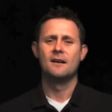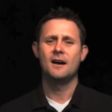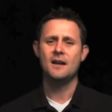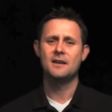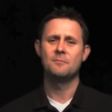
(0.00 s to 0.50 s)

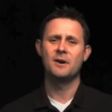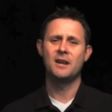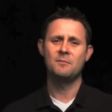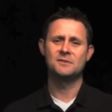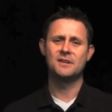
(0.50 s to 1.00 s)
Hi, my
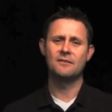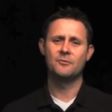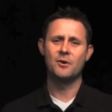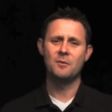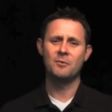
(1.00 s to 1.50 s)
name is
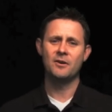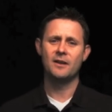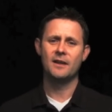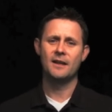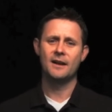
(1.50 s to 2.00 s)
David Reimer
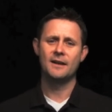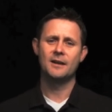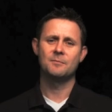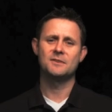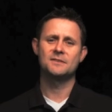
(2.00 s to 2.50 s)
and I
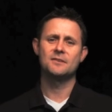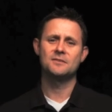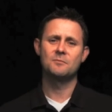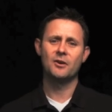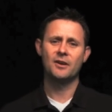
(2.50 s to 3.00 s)
head up the sales
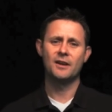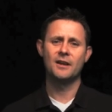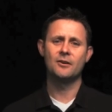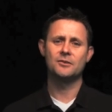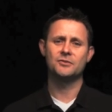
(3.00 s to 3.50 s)
and marketing
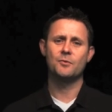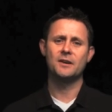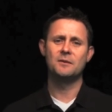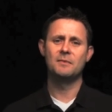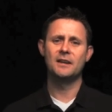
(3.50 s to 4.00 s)
here at
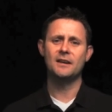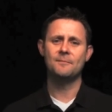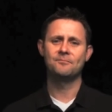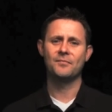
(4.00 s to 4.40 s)
Shweiki Media,